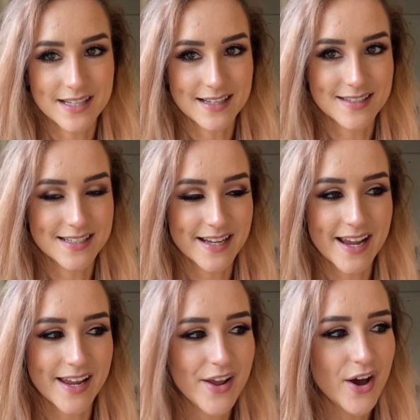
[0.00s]

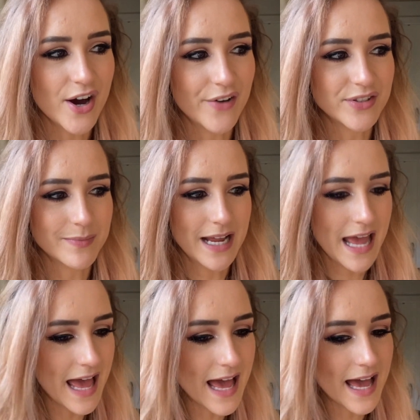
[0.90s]
yesterday after my
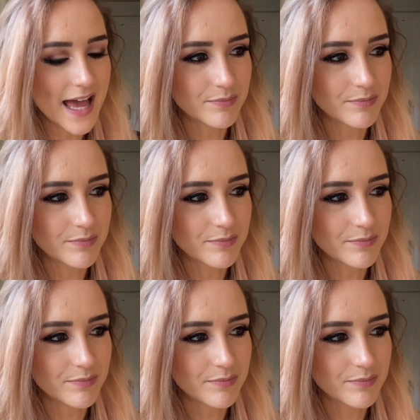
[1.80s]
hair,